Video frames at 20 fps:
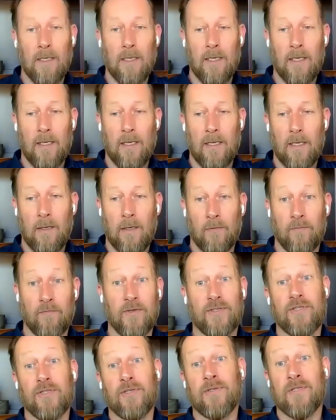or
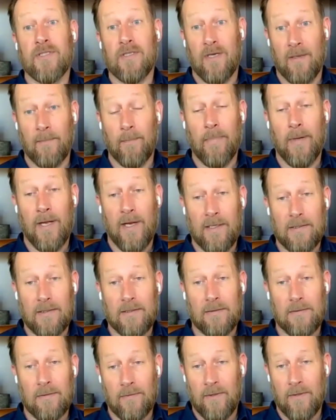reduce their impact
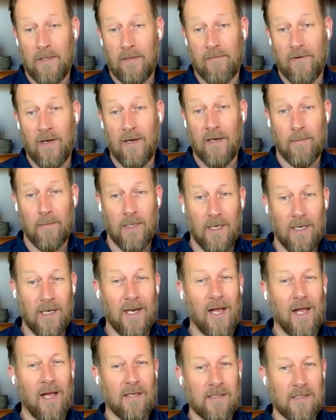on the environment,
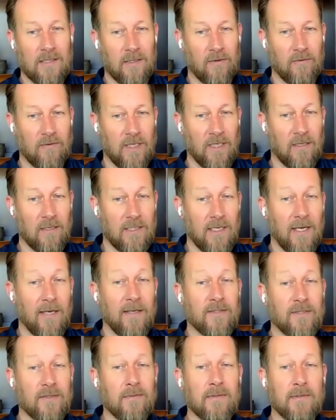enhance the green
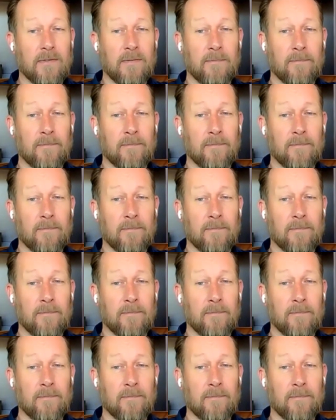credentials.